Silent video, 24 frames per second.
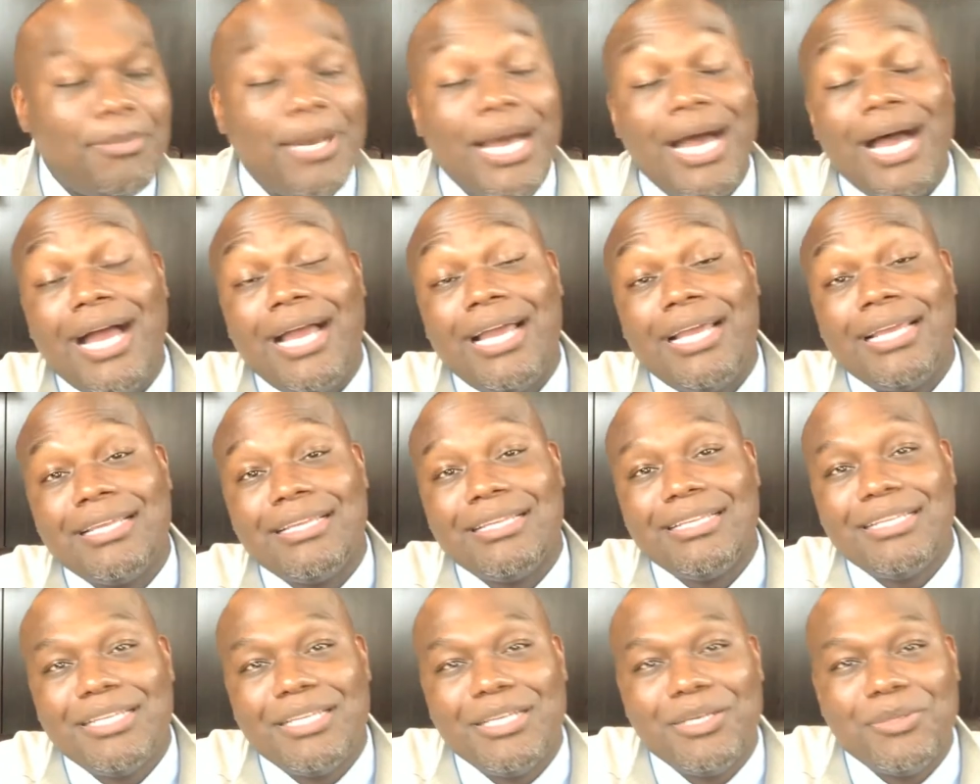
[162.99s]
buy
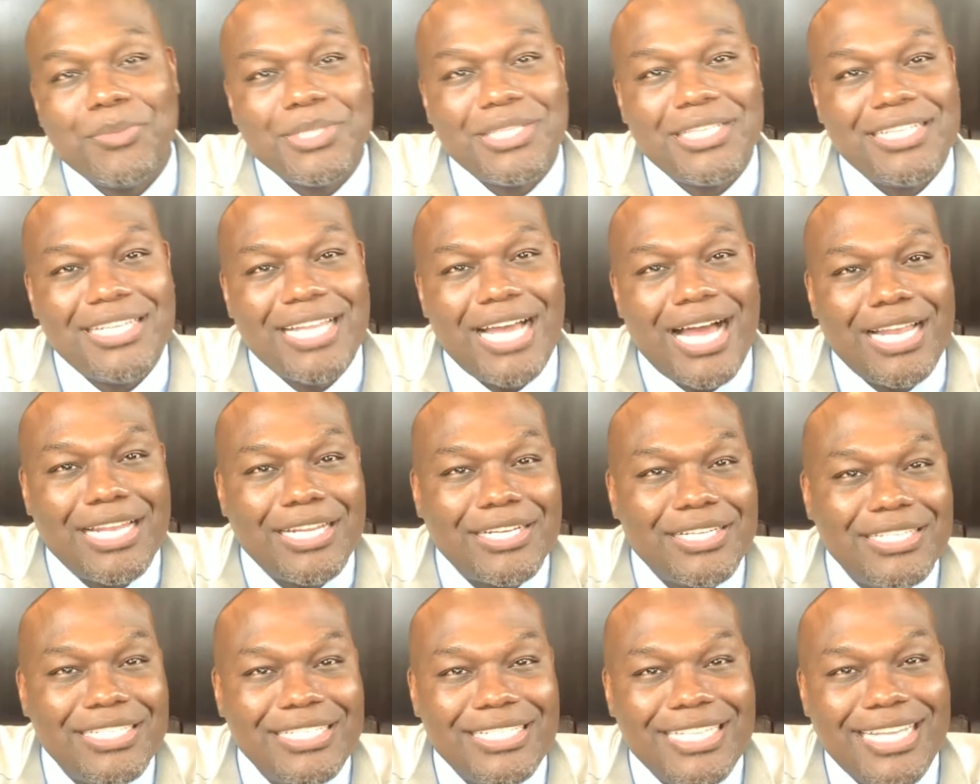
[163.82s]
with the
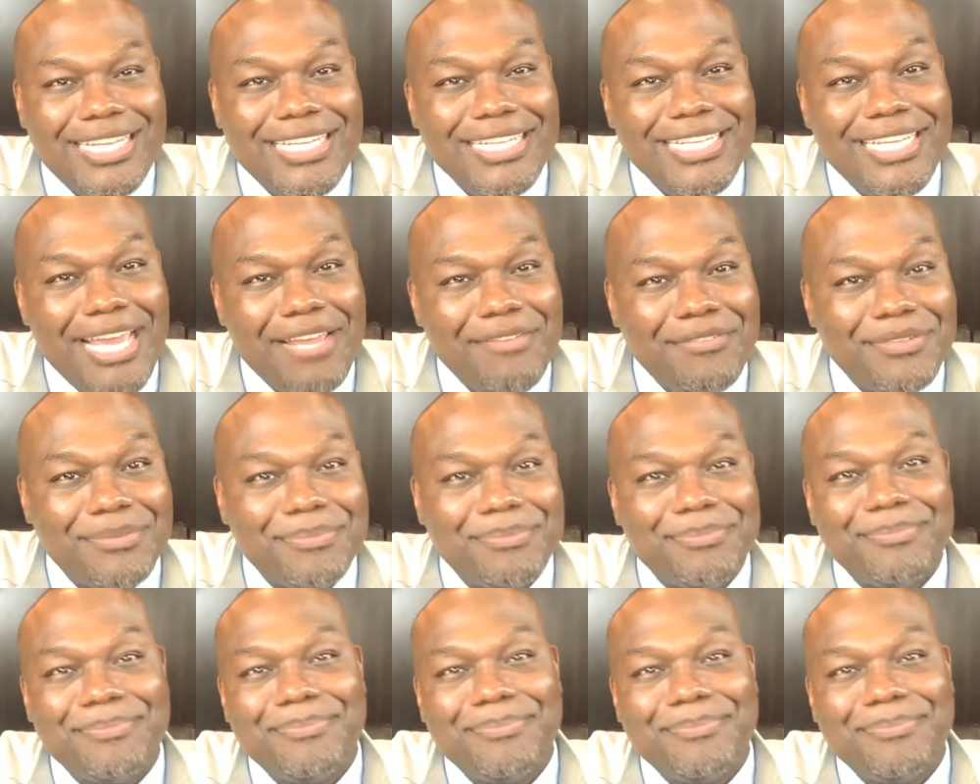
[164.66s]
dollar that he gave him?